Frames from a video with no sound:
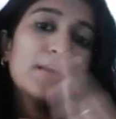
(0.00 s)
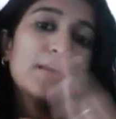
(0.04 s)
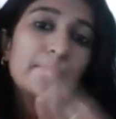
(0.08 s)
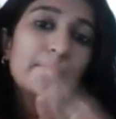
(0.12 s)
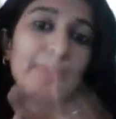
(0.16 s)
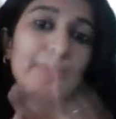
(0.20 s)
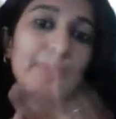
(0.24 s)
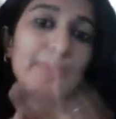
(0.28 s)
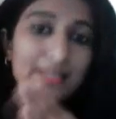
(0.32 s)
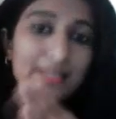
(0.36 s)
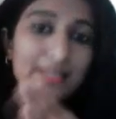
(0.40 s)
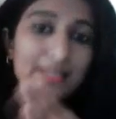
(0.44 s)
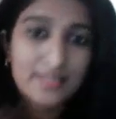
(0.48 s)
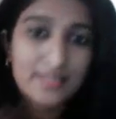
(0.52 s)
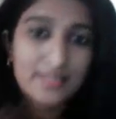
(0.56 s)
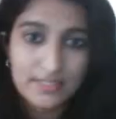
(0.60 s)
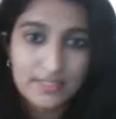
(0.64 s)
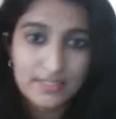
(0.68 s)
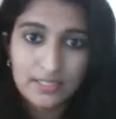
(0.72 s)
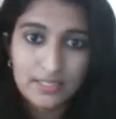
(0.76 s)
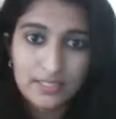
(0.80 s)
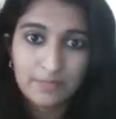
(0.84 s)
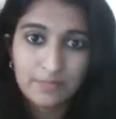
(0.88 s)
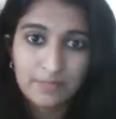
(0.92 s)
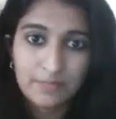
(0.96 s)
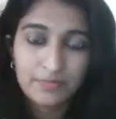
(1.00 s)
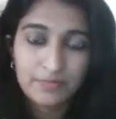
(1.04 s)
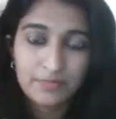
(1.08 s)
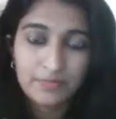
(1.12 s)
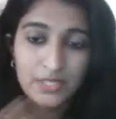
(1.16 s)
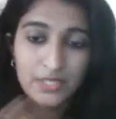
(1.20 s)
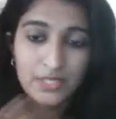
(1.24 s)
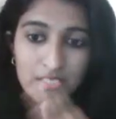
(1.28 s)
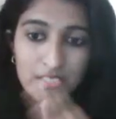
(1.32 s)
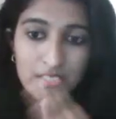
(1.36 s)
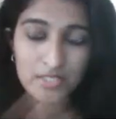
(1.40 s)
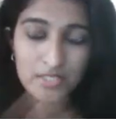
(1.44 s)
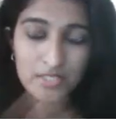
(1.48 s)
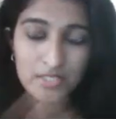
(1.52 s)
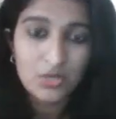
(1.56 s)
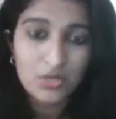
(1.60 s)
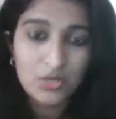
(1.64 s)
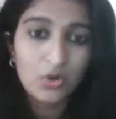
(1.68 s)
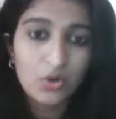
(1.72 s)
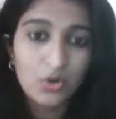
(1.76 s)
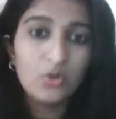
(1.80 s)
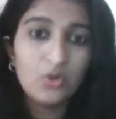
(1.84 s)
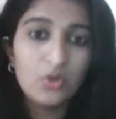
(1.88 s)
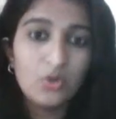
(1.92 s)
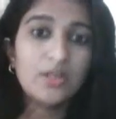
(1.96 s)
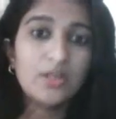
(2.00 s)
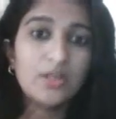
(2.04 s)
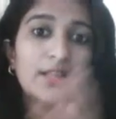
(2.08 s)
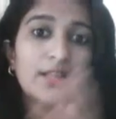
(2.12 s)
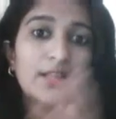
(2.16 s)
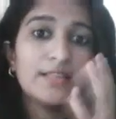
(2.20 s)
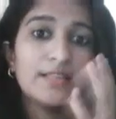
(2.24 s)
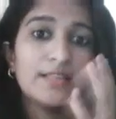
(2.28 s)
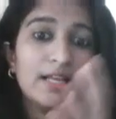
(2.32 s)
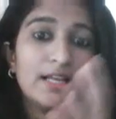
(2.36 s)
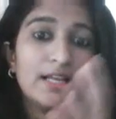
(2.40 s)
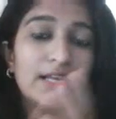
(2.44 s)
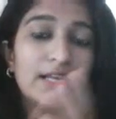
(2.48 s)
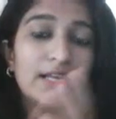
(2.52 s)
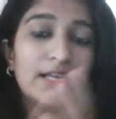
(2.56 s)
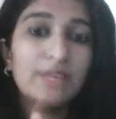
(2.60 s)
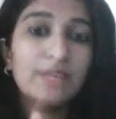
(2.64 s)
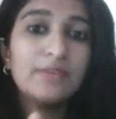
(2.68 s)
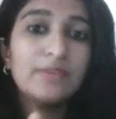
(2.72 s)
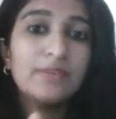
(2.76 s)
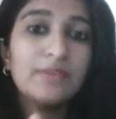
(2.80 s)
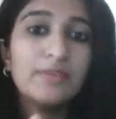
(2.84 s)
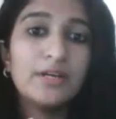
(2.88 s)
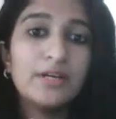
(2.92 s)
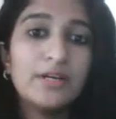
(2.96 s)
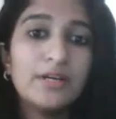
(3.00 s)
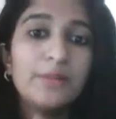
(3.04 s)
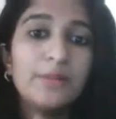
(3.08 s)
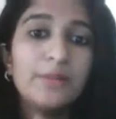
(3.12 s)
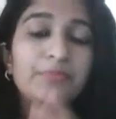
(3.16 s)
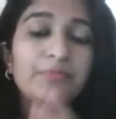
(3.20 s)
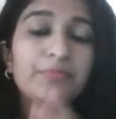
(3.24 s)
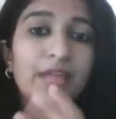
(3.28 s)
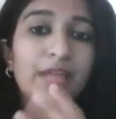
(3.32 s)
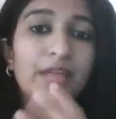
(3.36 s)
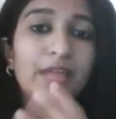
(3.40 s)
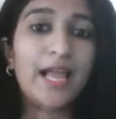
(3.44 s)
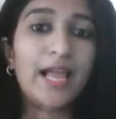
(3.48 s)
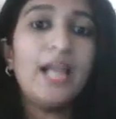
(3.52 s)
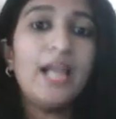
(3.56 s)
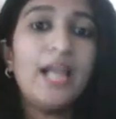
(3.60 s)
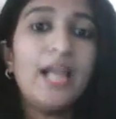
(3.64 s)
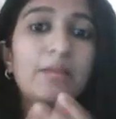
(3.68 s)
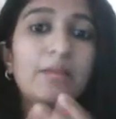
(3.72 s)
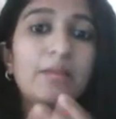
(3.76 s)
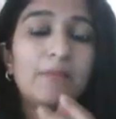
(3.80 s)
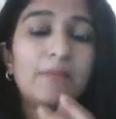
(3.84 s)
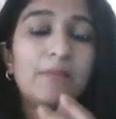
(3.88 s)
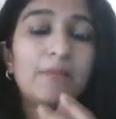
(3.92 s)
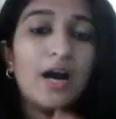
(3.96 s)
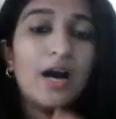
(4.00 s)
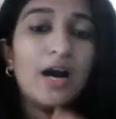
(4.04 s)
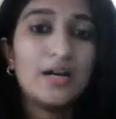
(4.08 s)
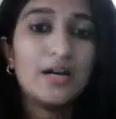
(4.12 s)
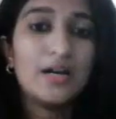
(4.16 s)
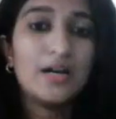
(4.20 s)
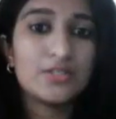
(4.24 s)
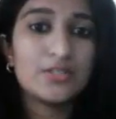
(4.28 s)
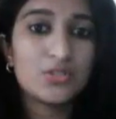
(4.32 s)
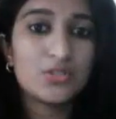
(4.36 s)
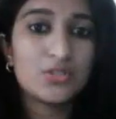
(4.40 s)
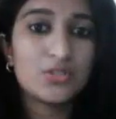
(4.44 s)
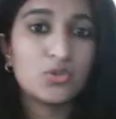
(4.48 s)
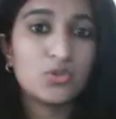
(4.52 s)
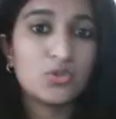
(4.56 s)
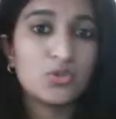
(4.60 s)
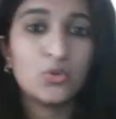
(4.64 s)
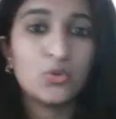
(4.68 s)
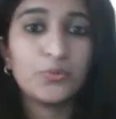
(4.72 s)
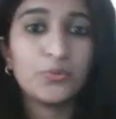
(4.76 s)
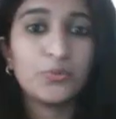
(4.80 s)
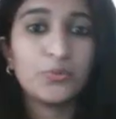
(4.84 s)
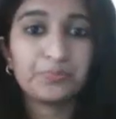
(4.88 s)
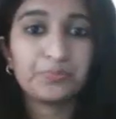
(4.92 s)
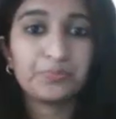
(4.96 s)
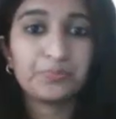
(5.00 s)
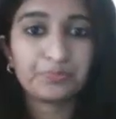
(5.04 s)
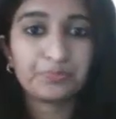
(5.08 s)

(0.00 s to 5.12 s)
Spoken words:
pieces. So the liver help us to